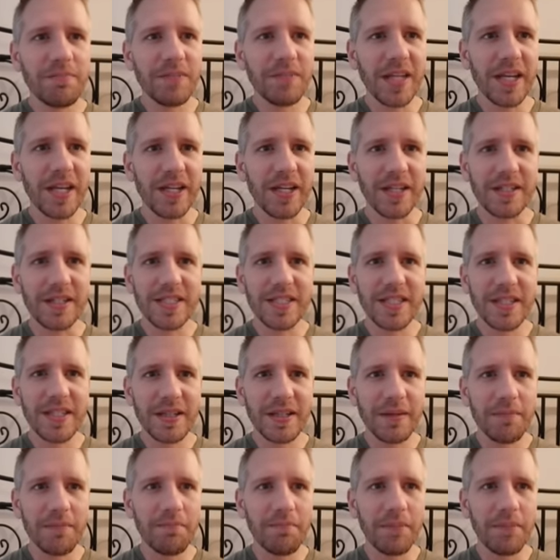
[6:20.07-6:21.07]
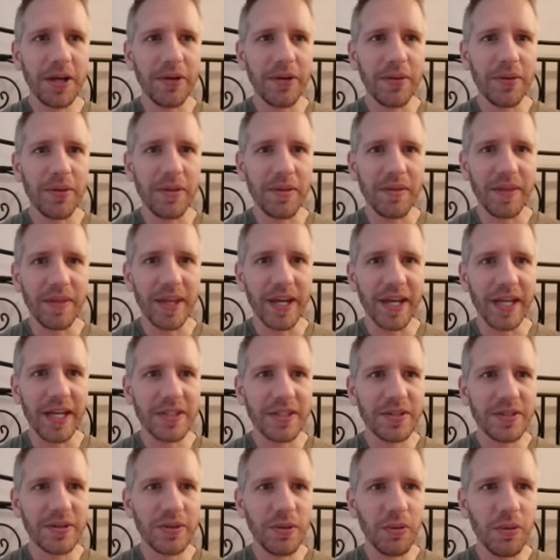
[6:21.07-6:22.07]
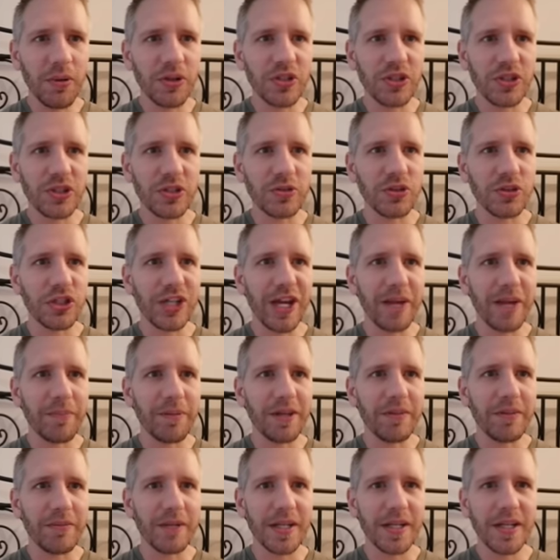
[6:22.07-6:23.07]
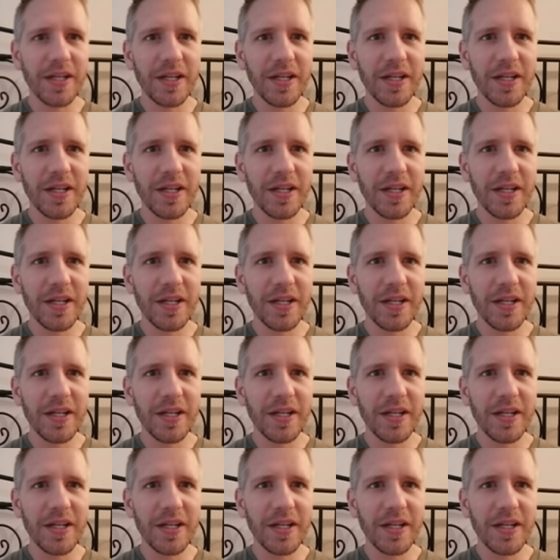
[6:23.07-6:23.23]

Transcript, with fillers: get it better than that, or just go Champion